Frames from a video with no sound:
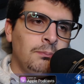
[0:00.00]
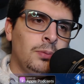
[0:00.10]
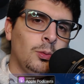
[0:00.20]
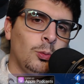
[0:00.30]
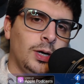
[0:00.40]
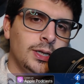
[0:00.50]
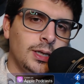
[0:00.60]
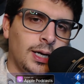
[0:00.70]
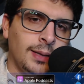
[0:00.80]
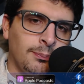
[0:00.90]
but
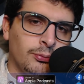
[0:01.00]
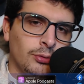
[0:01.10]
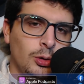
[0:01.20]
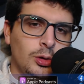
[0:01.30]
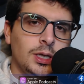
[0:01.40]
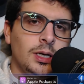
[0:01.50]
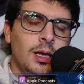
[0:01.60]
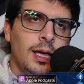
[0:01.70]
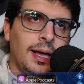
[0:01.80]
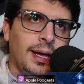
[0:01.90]
one, I'm broke,
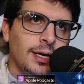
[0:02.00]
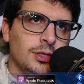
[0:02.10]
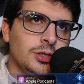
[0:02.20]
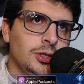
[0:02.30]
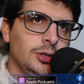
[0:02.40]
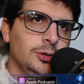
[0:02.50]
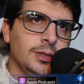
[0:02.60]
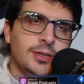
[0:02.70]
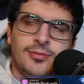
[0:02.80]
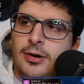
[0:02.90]
and two,
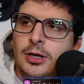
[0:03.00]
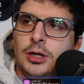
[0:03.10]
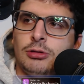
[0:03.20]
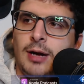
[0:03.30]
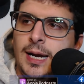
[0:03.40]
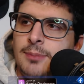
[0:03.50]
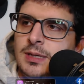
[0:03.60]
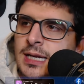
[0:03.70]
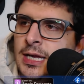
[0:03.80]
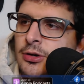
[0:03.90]
it's very
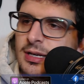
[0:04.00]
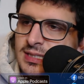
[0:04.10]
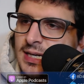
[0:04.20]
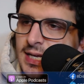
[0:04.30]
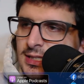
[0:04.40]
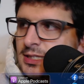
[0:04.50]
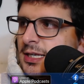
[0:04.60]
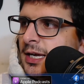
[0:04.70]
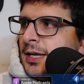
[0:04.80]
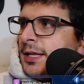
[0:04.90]
crammed in here as it
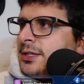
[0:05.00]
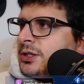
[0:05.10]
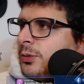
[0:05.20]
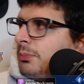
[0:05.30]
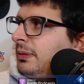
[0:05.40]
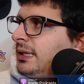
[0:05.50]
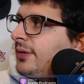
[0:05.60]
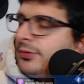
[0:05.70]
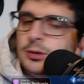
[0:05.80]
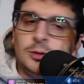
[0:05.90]
is, so it would be
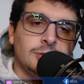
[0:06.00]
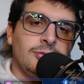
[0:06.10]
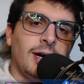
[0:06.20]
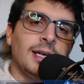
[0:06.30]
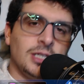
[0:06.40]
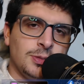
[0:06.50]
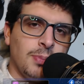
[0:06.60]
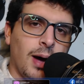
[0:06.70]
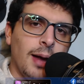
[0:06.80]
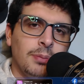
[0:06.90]
difficult to find a
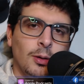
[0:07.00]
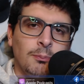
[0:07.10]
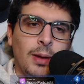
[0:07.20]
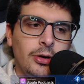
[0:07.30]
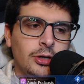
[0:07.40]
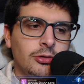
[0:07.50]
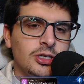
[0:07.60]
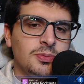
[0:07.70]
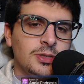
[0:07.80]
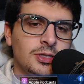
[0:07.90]
spot. But Merry
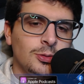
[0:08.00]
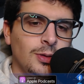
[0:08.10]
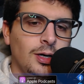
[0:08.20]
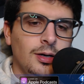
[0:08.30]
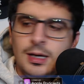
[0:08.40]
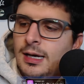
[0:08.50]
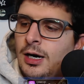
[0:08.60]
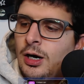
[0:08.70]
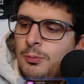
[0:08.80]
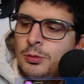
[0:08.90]
Christmas to all.
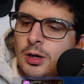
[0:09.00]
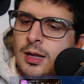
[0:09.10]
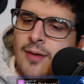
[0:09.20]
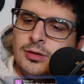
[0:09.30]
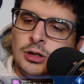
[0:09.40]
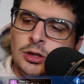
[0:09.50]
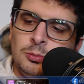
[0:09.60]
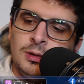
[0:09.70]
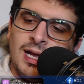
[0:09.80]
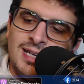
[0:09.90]
Hope we're all having a
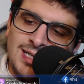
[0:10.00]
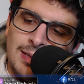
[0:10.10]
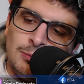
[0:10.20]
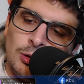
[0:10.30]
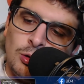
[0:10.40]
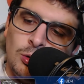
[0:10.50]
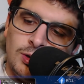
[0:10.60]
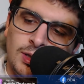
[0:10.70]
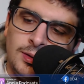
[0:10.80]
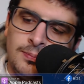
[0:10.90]
good one. As I am
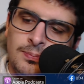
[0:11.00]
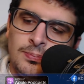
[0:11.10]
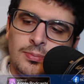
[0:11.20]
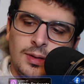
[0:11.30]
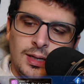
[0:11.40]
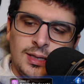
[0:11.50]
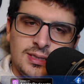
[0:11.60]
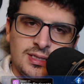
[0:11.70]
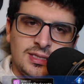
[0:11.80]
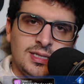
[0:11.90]
recording, it
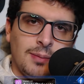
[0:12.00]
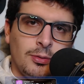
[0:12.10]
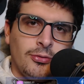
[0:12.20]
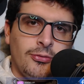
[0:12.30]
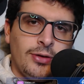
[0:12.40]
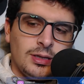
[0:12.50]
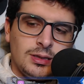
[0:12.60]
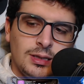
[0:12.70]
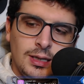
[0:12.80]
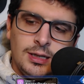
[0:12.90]
is December
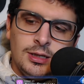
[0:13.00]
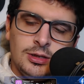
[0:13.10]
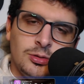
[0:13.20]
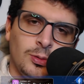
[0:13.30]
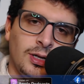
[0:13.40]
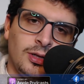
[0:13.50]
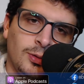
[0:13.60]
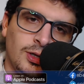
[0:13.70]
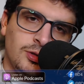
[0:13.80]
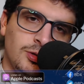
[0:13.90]
5th,
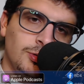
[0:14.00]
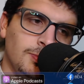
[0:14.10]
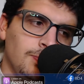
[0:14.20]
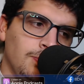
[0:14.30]
2022.